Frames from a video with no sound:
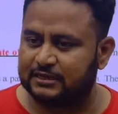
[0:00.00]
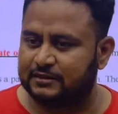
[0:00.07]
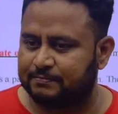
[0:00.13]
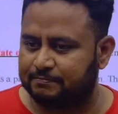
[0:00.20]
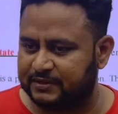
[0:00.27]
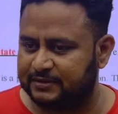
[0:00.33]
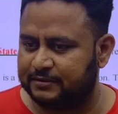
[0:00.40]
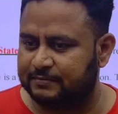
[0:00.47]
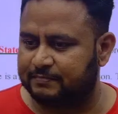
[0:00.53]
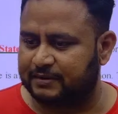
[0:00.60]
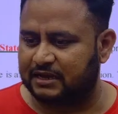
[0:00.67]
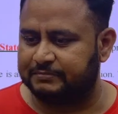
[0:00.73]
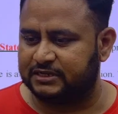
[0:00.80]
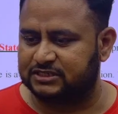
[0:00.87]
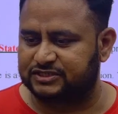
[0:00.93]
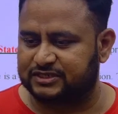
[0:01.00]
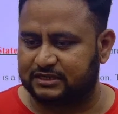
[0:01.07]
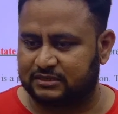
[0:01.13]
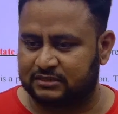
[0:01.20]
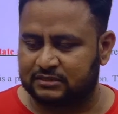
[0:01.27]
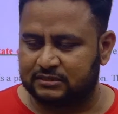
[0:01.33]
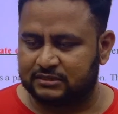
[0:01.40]
B, prime minister,
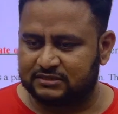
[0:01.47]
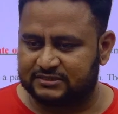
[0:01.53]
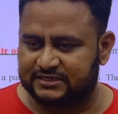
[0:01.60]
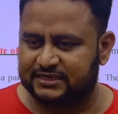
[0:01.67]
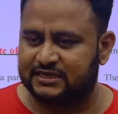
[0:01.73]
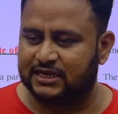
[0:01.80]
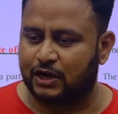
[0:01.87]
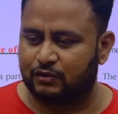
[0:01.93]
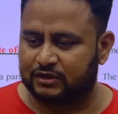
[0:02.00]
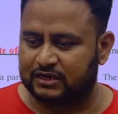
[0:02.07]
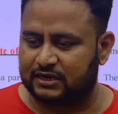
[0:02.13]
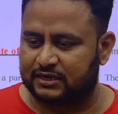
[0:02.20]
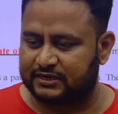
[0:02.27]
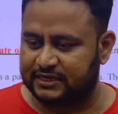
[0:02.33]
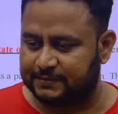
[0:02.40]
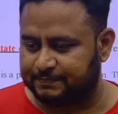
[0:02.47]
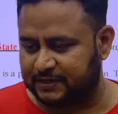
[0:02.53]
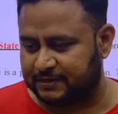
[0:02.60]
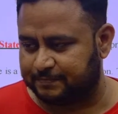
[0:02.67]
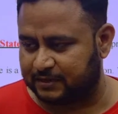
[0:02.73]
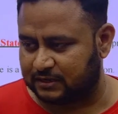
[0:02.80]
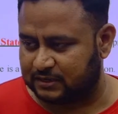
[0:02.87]
C, governor, D,
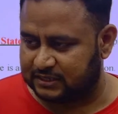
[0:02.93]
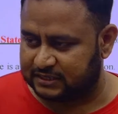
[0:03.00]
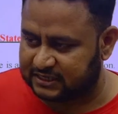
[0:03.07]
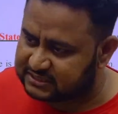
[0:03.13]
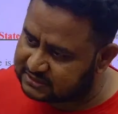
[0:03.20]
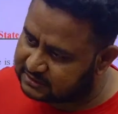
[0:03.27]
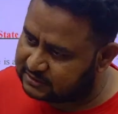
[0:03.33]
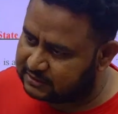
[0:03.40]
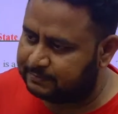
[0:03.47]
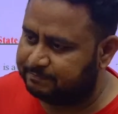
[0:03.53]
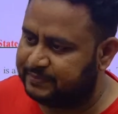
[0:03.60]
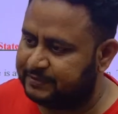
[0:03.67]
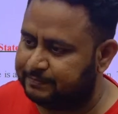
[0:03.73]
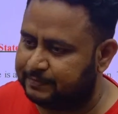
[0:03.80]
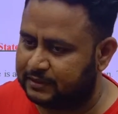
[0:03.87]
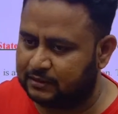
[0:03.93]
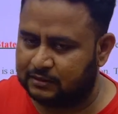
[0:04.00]
people. It is people.